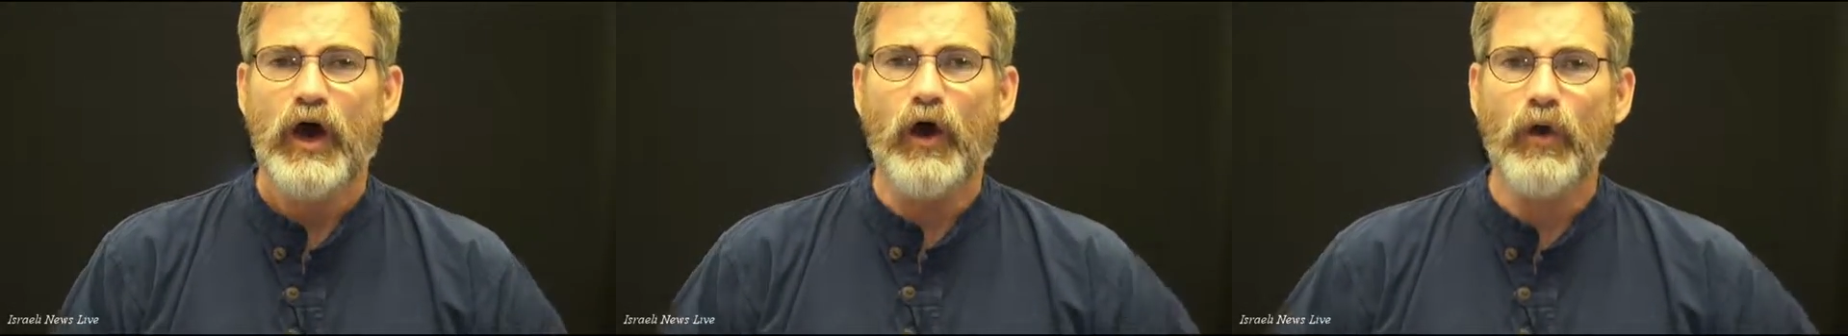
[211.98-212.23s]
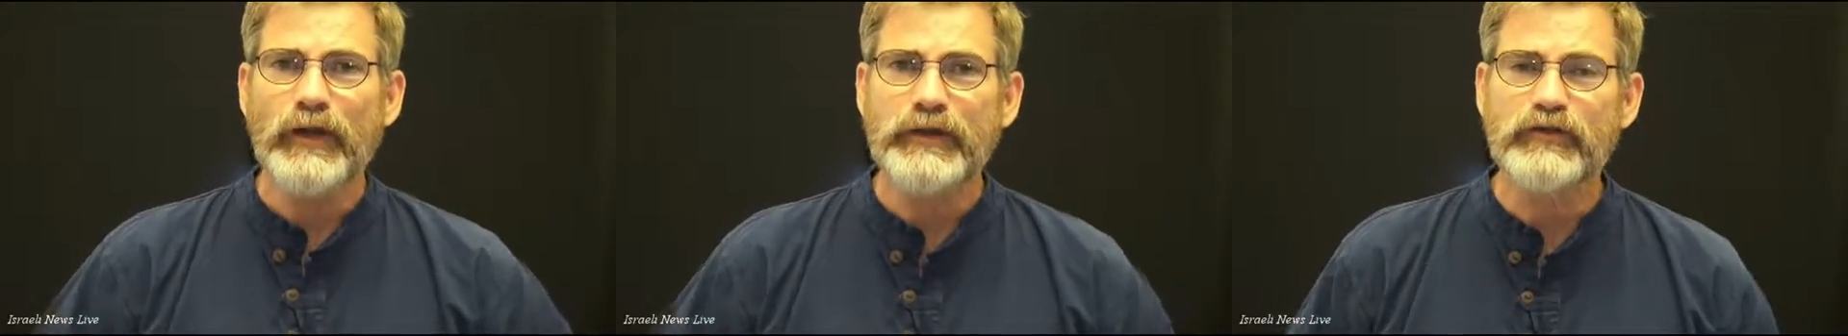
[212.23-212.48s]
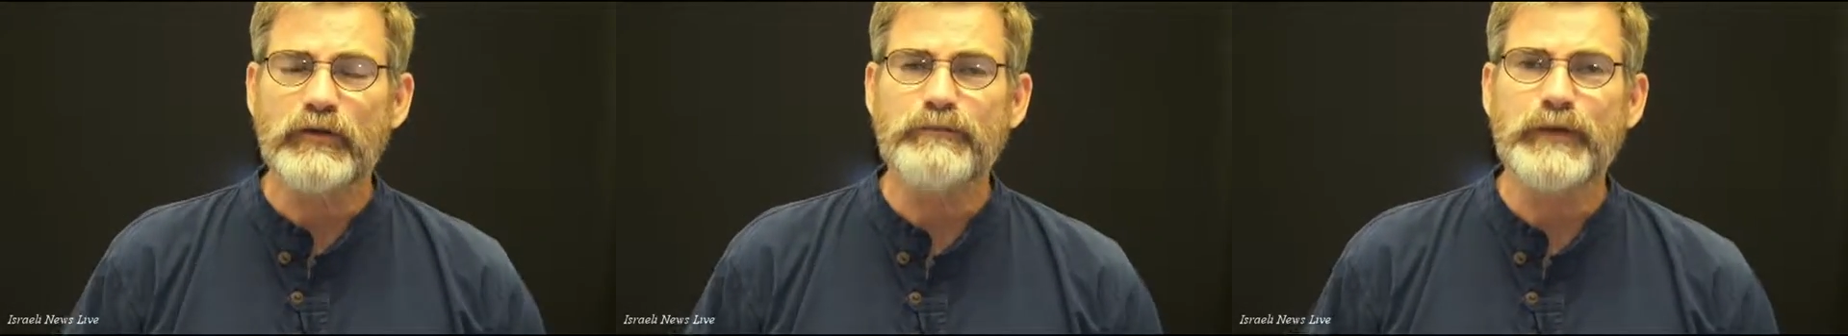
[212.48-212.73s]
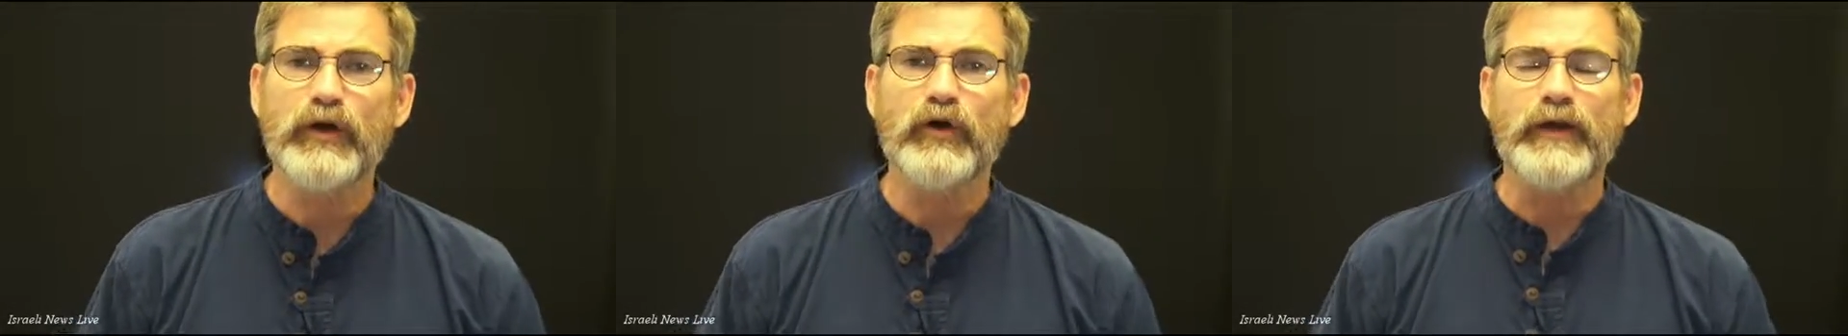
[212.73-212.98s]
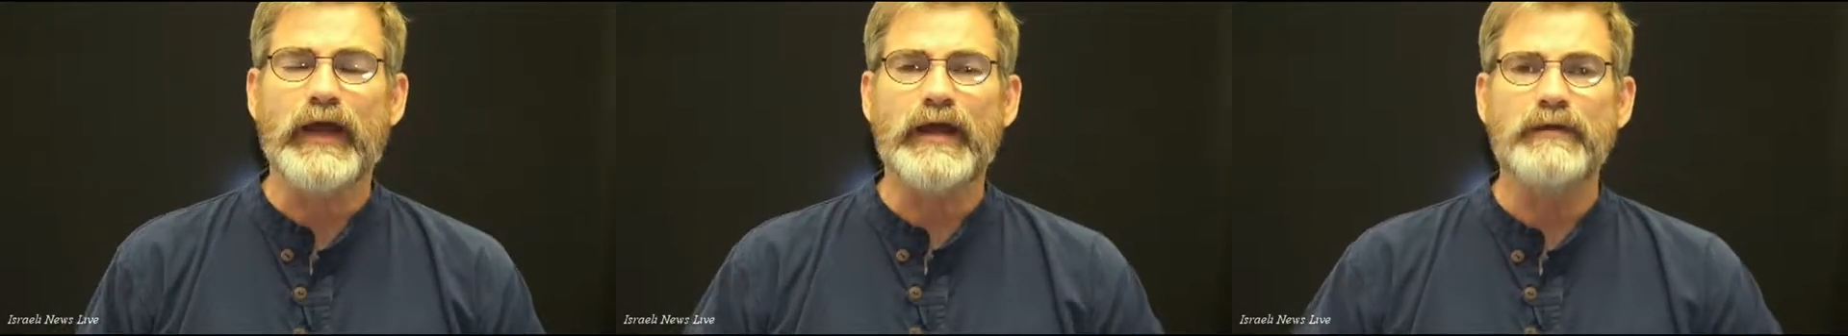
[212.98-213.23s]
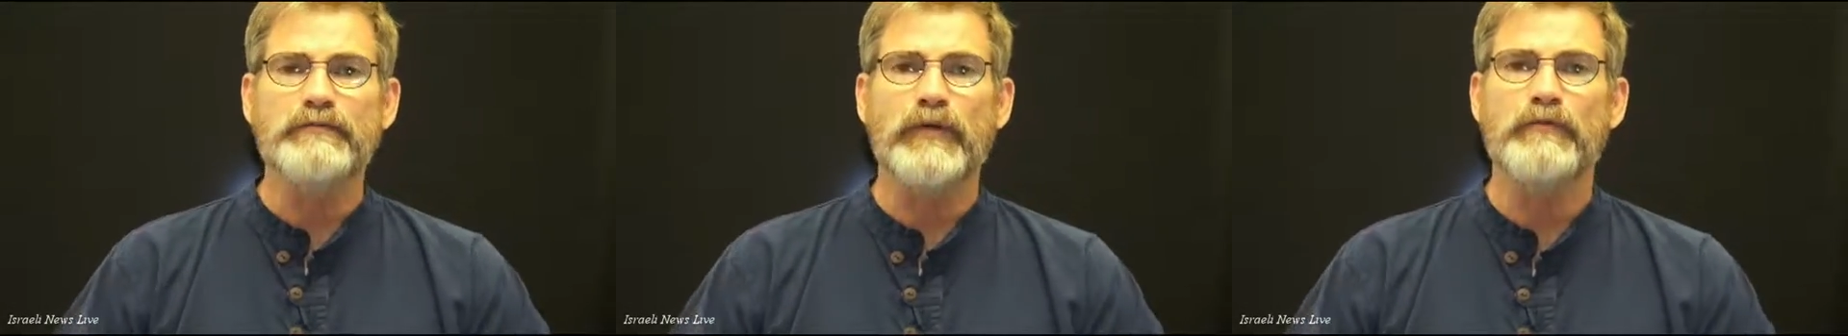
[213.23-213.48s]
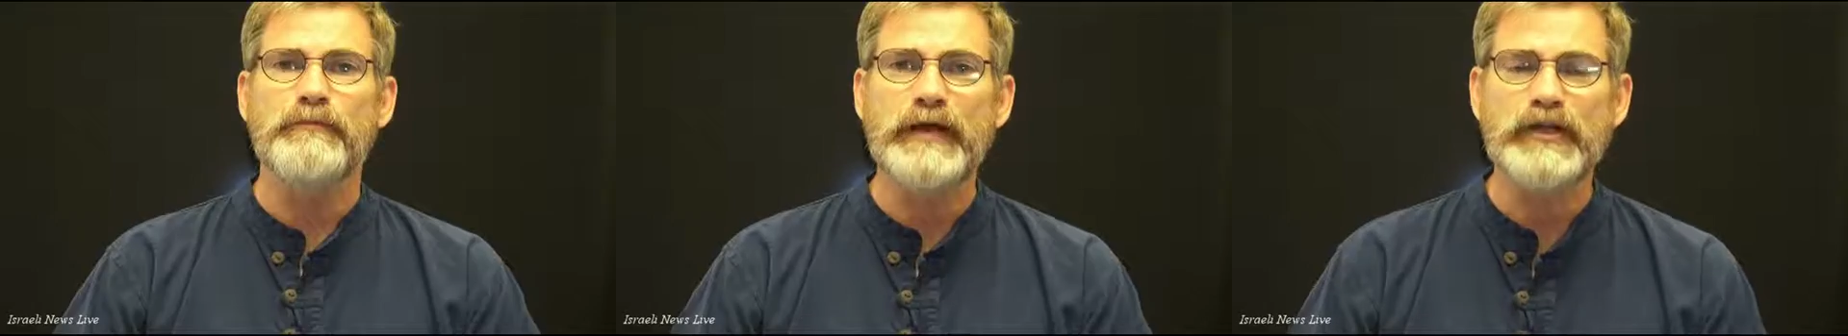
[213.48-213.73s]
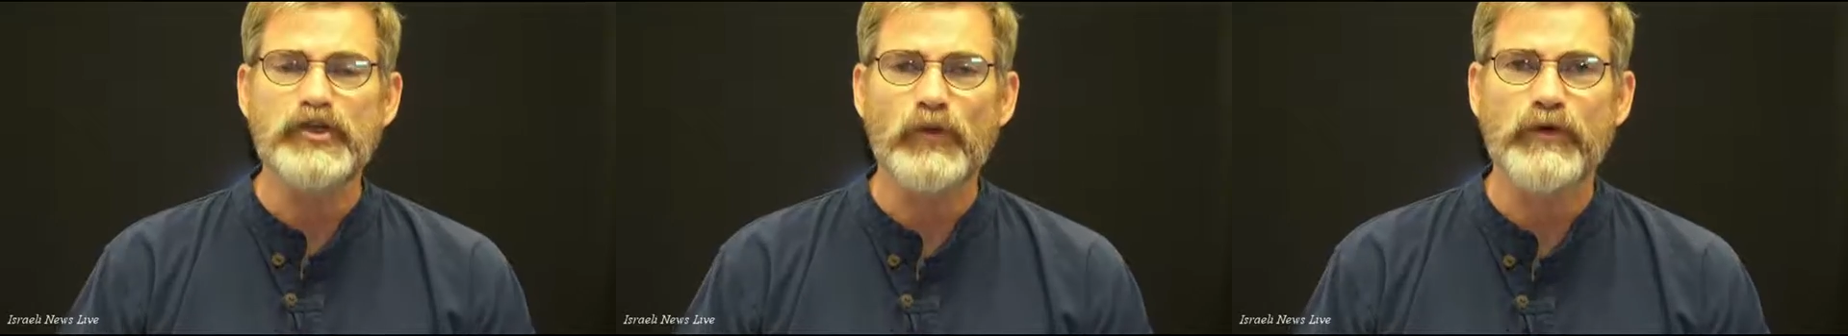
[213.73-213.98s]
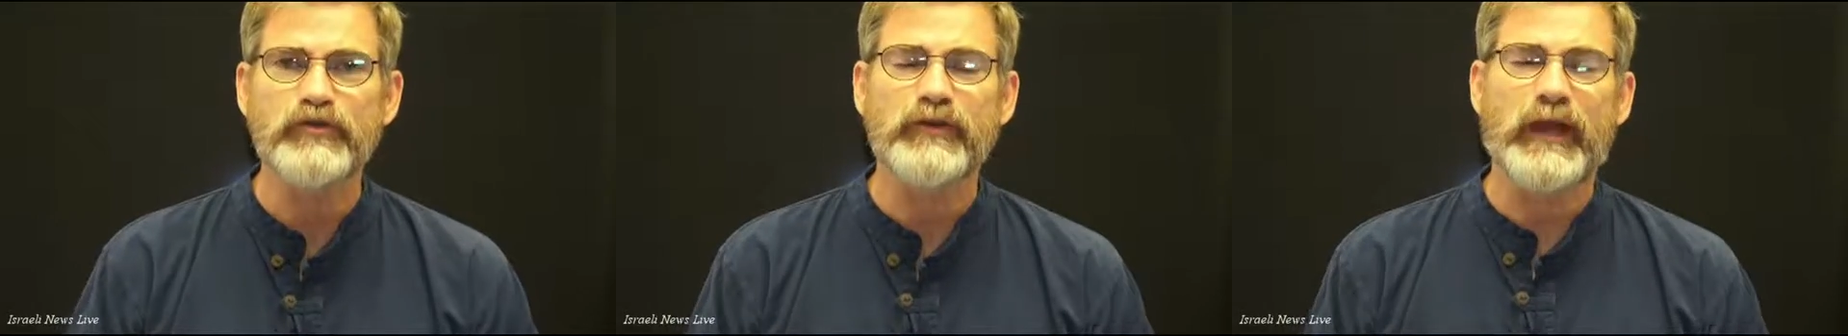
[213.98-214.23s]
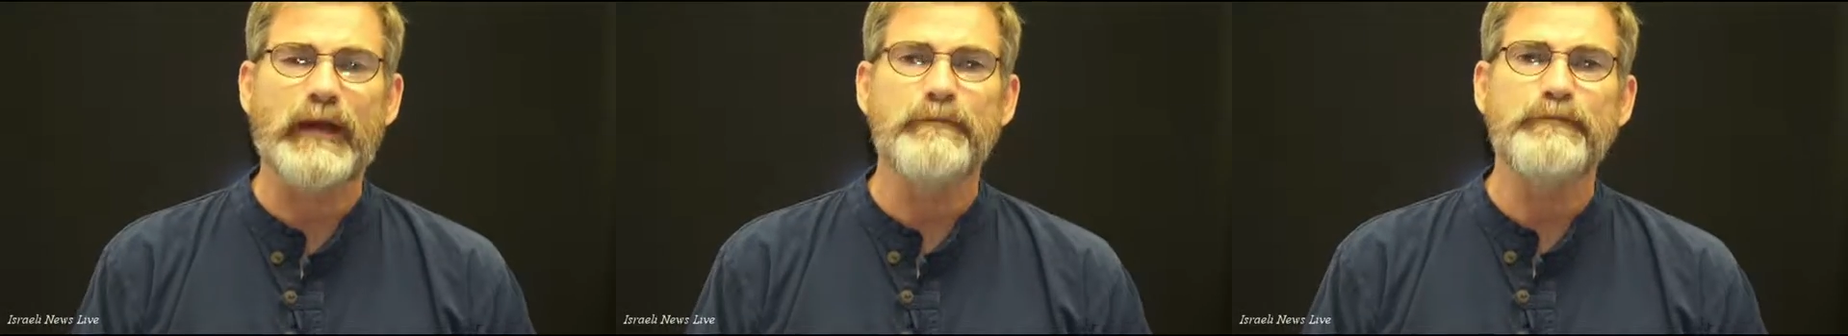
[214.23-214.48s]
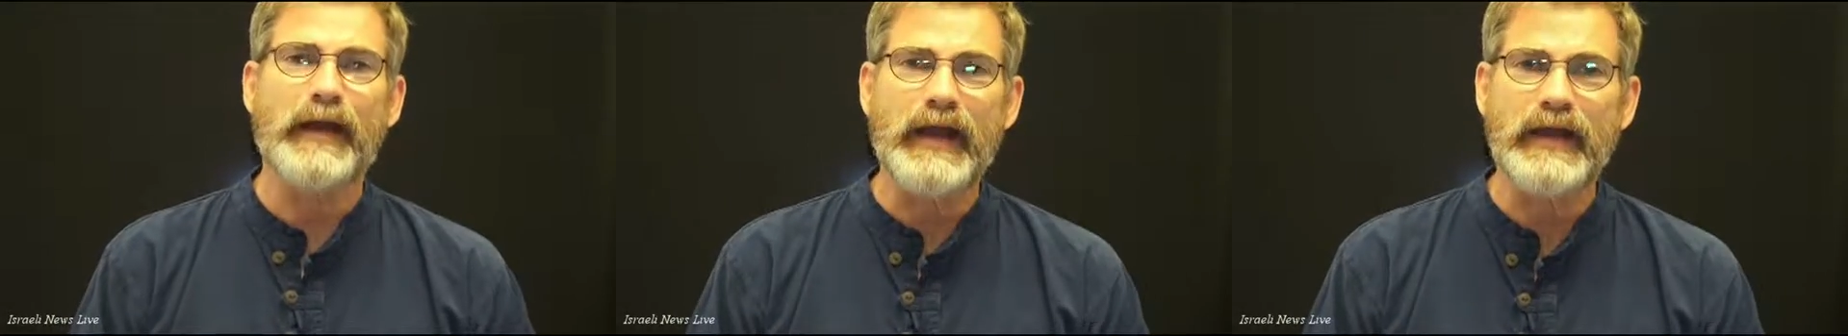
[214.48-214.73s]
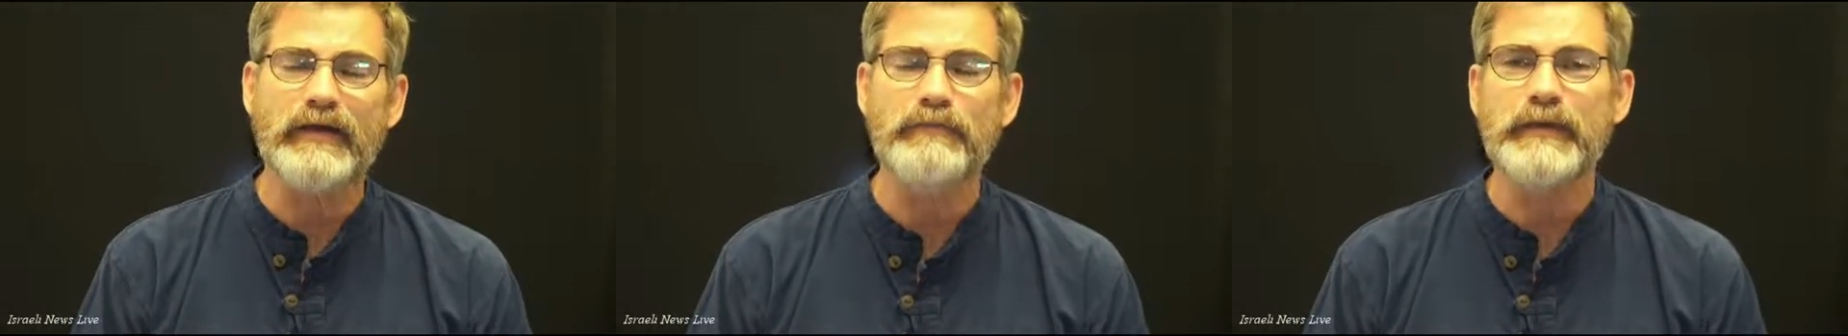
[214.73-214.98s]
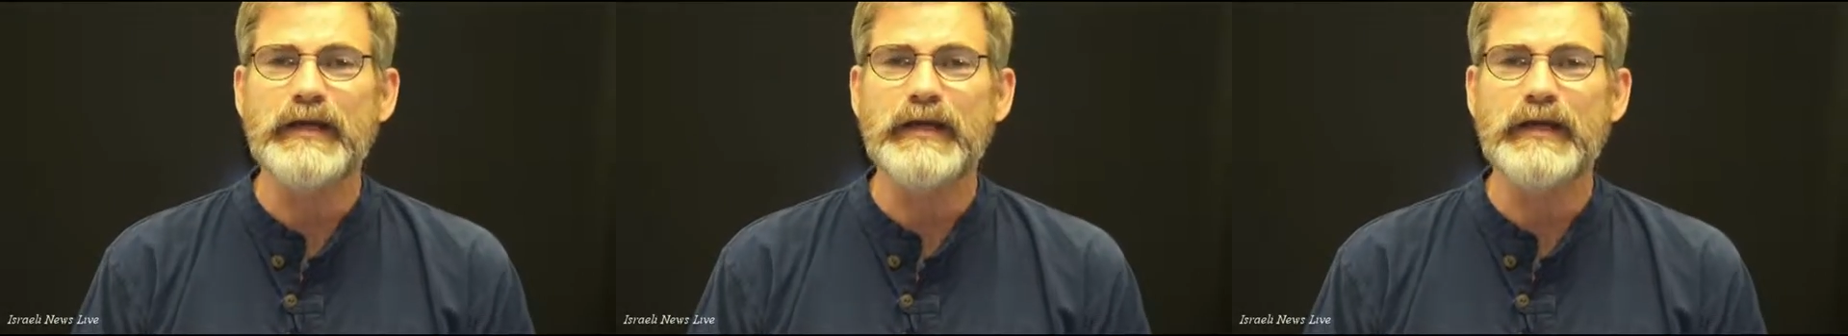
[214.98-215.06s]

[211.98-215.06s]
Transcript: only to build a momentous campaign,